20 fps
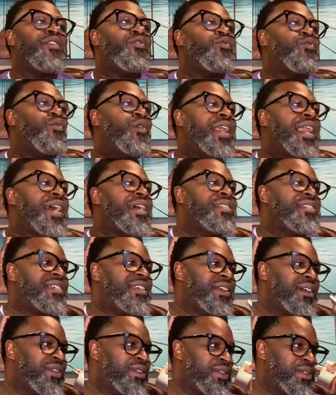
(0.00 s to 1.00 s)
When I
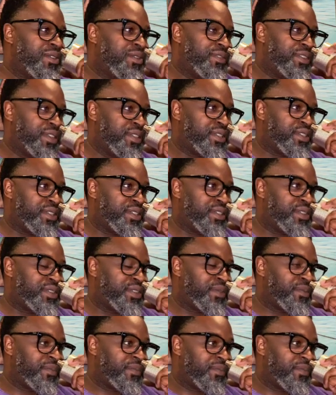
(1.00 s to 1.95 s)
tell you this is